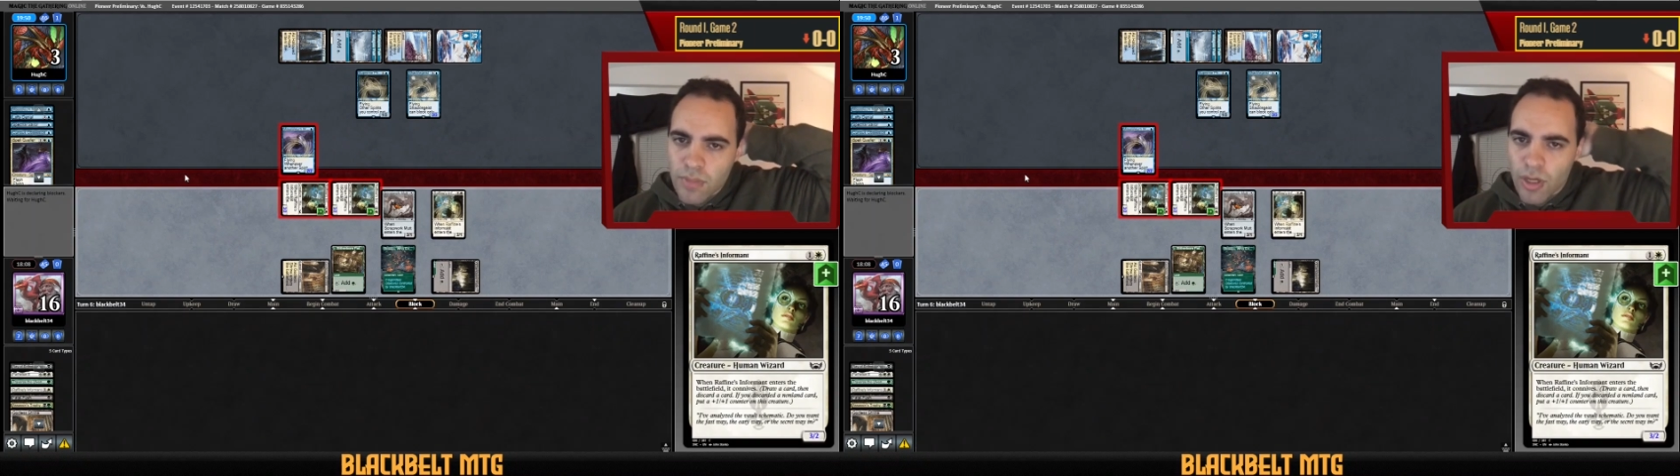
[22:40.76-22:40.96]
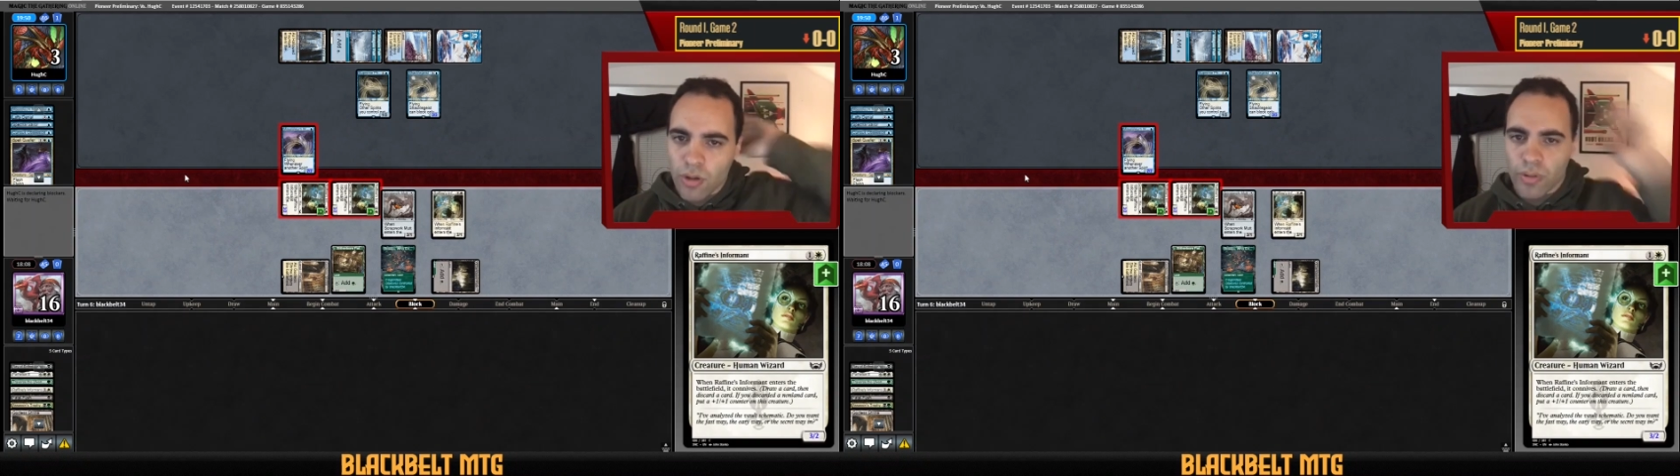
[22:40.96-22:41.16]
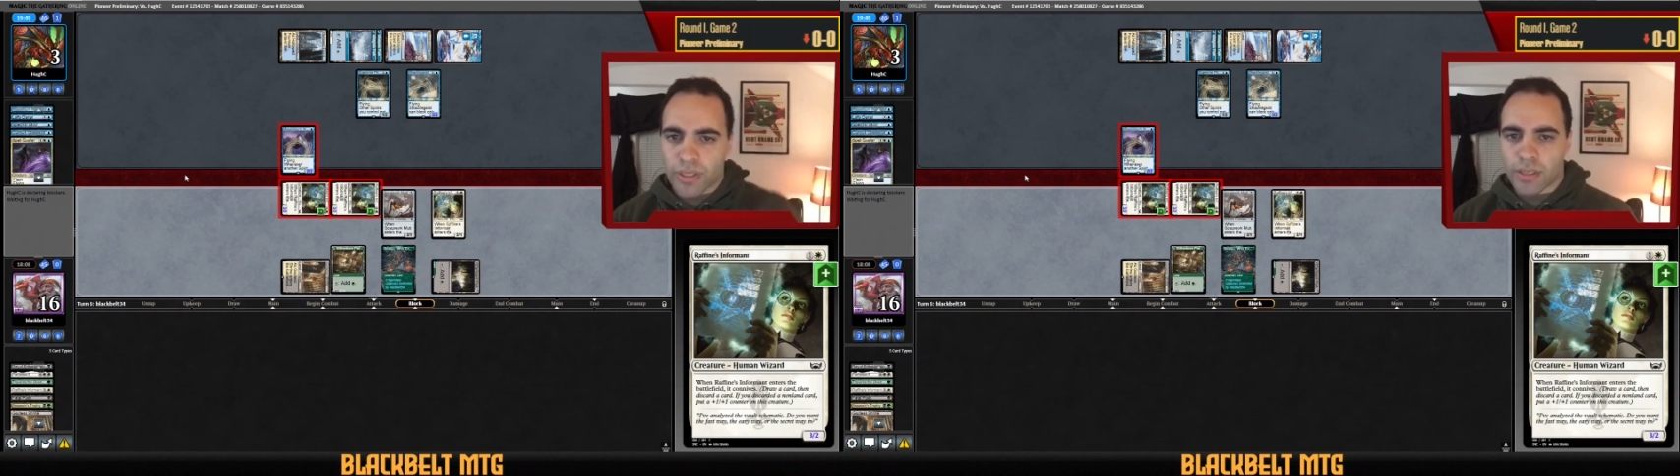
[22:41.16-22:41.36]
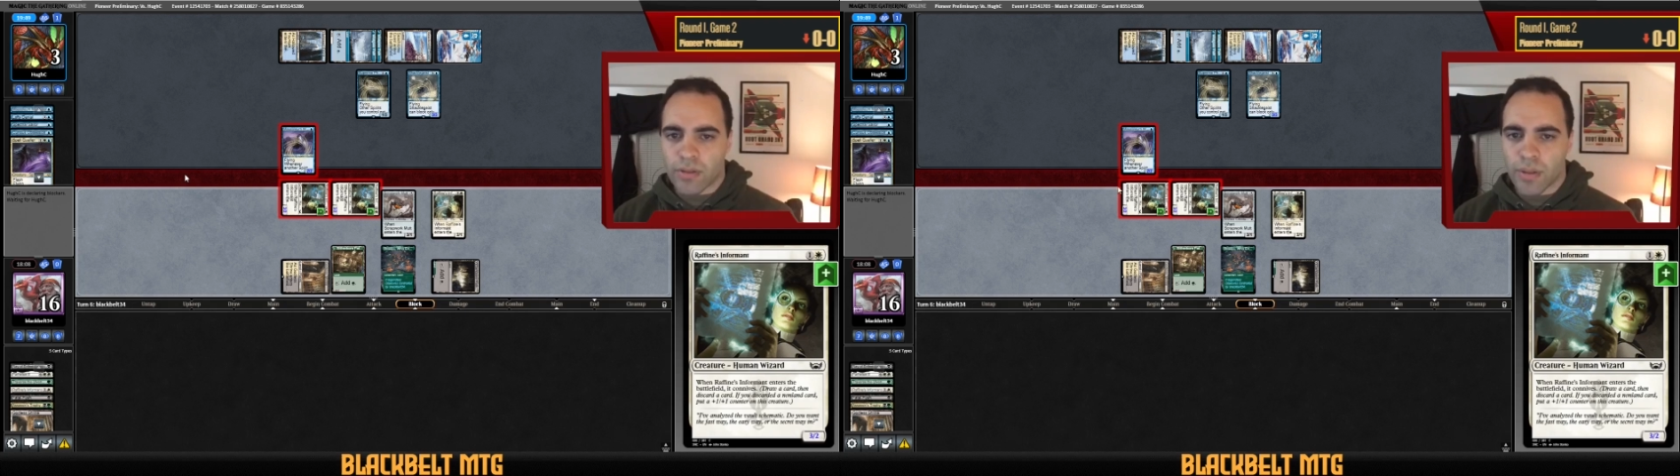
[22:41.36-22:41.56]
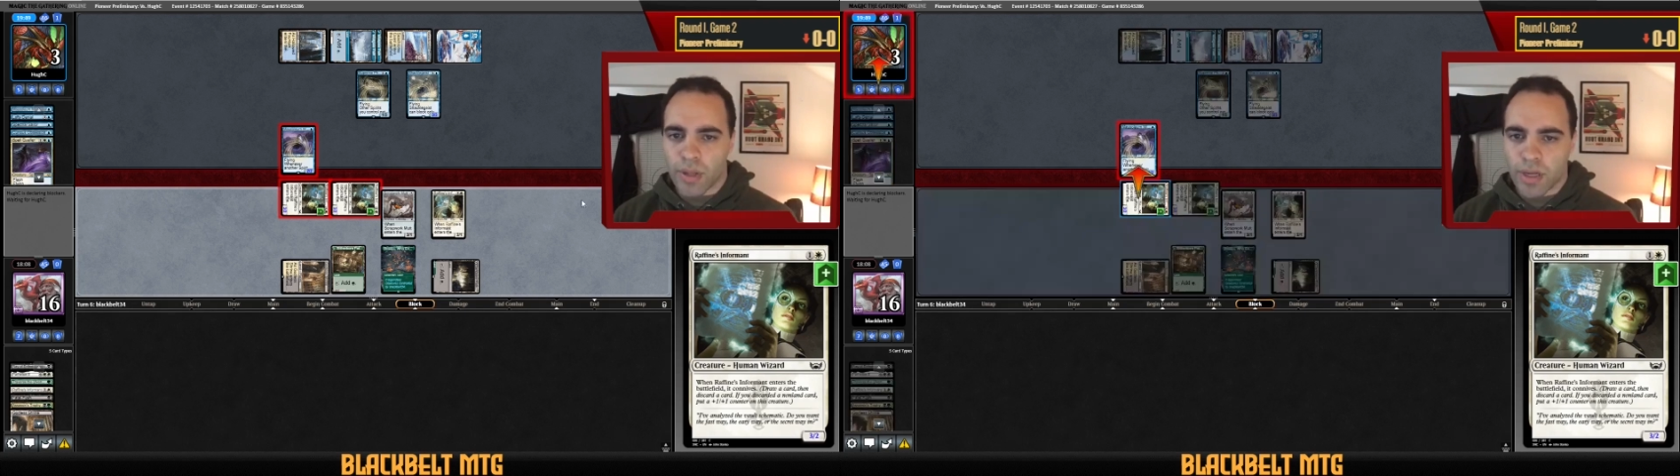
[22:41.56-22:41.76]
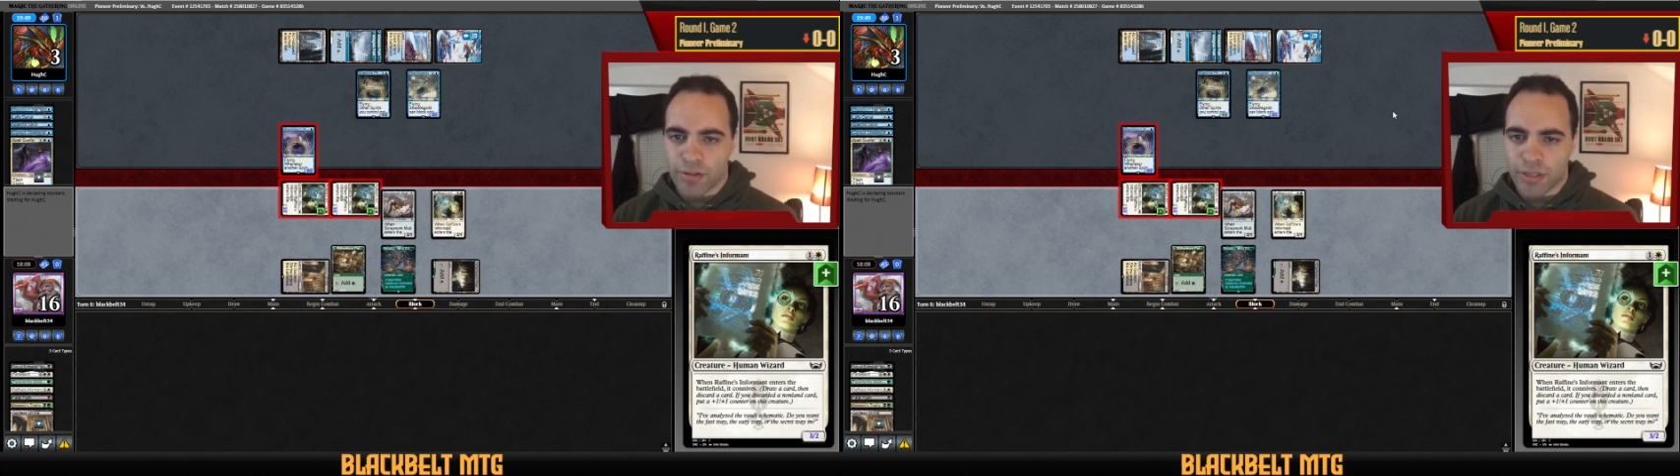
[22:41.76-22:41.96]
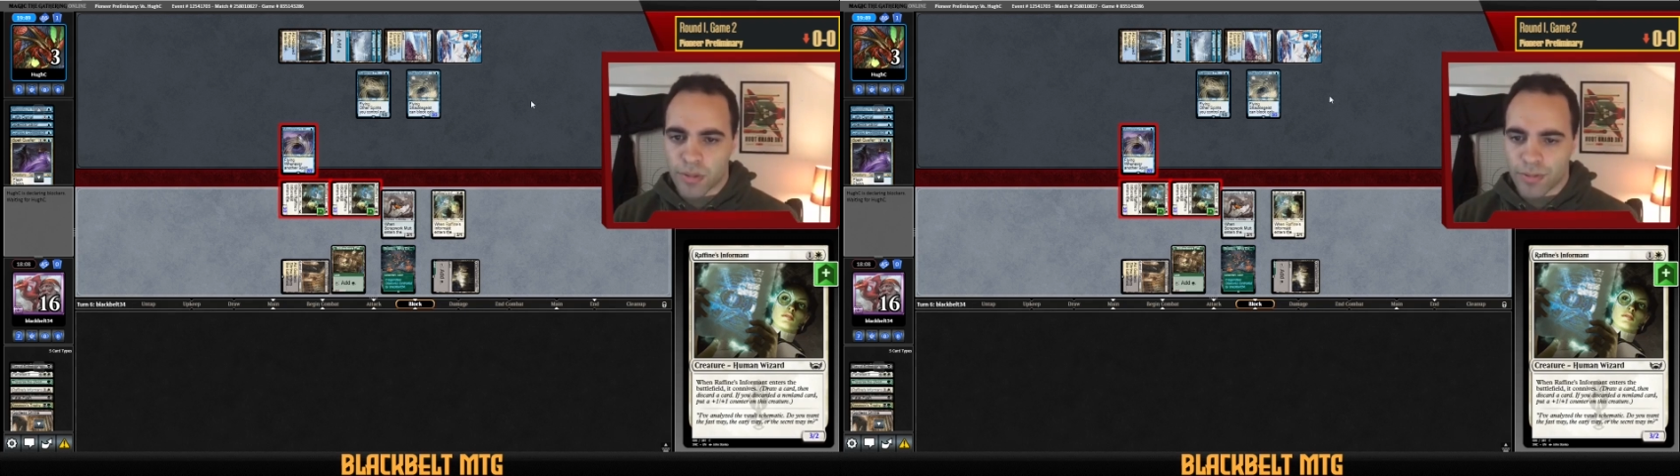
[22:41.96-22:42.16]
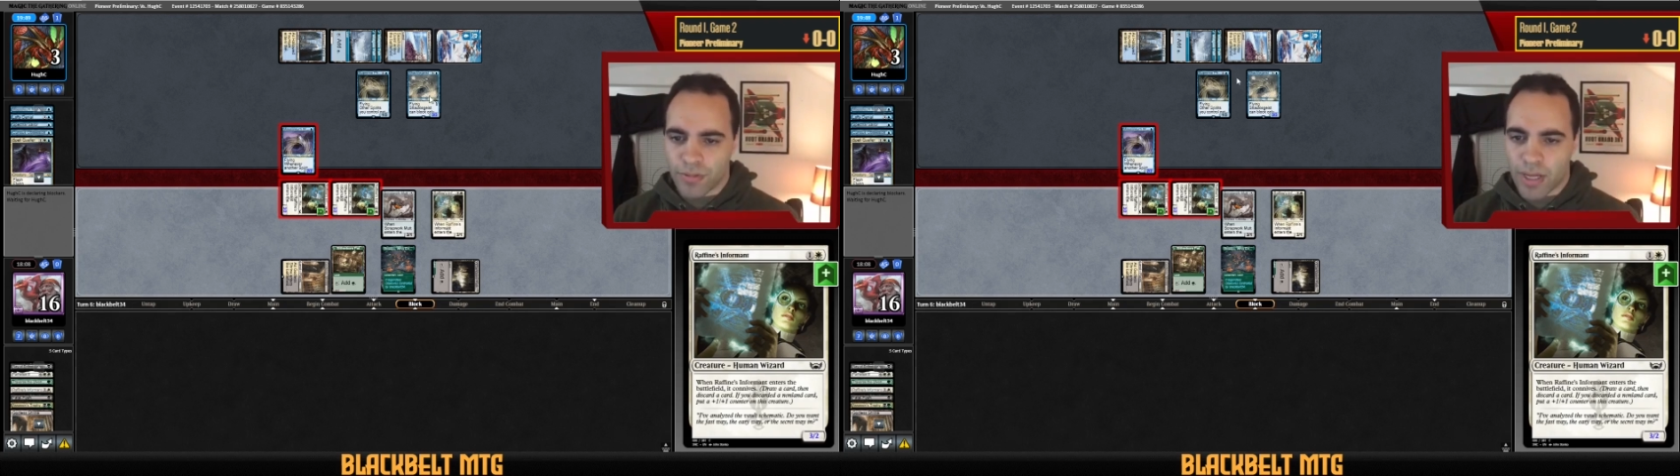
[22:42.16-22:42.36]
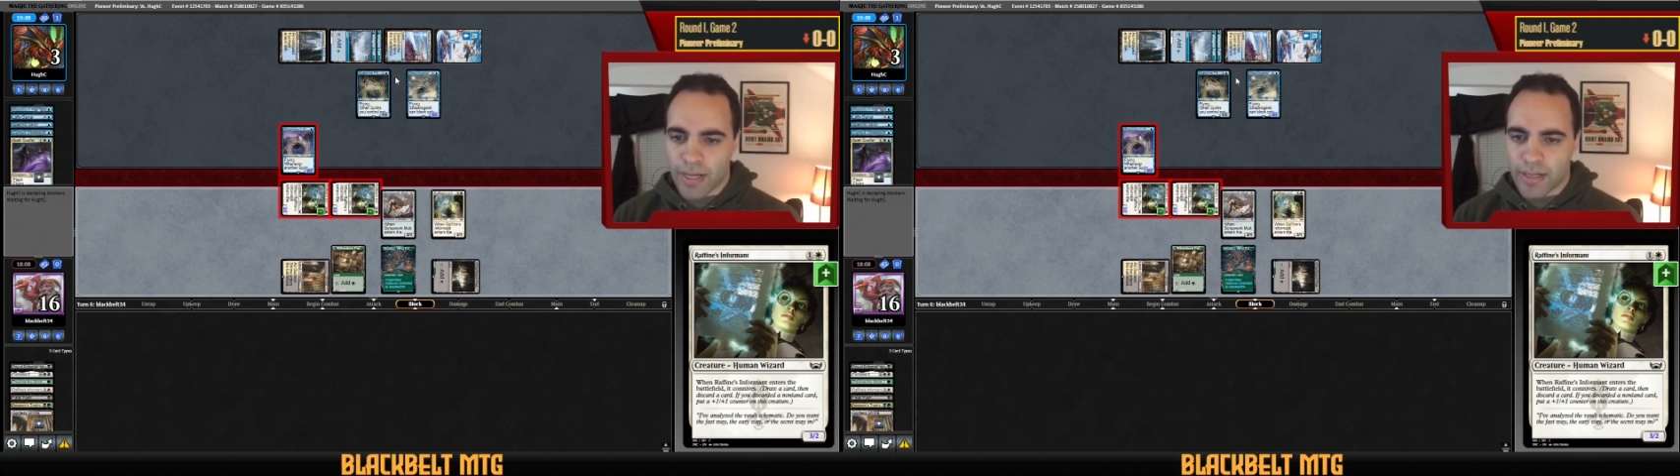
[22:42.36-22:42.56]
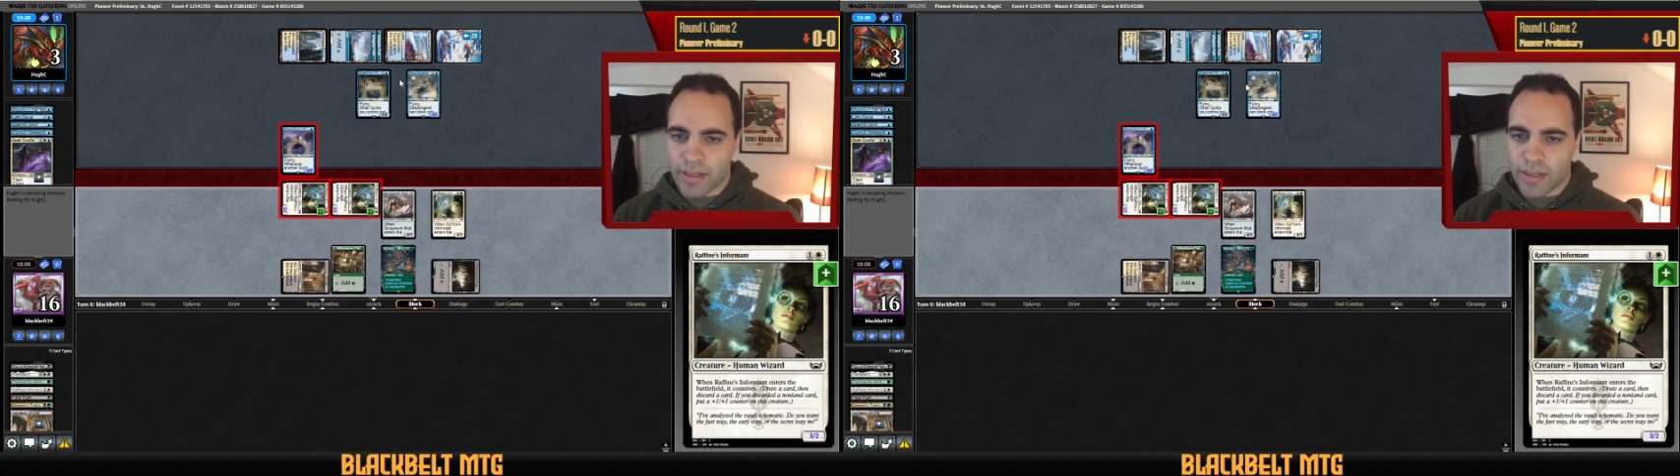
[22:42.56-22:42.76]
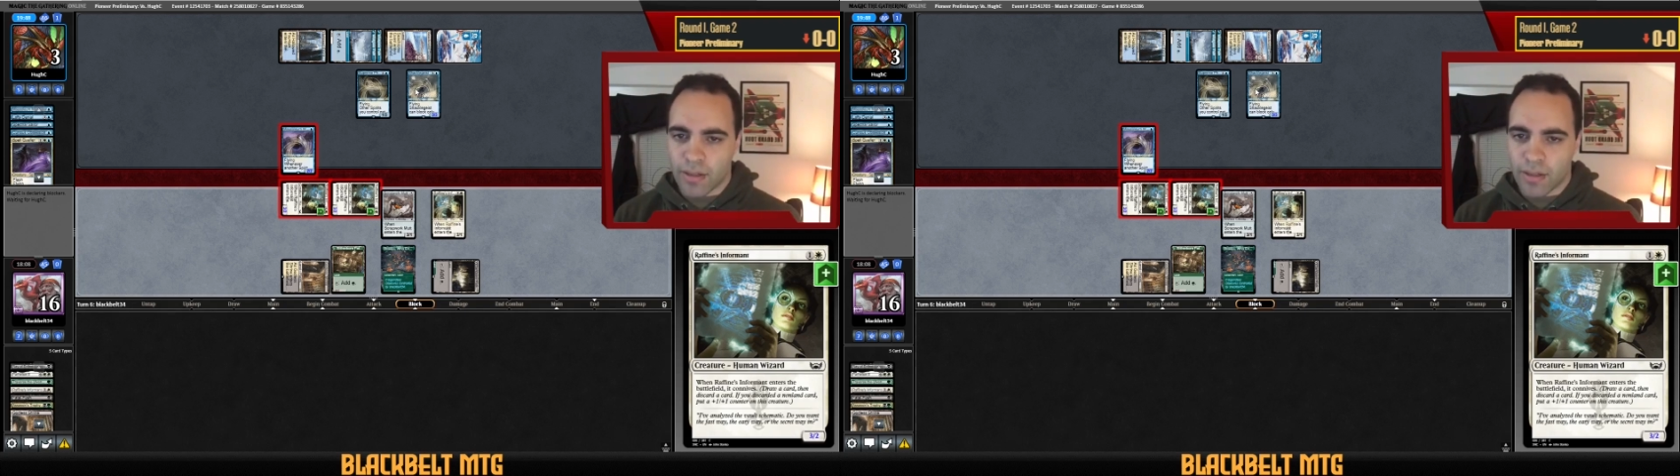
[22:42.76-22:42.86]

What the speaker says: Oh, he can only block creatures with flying.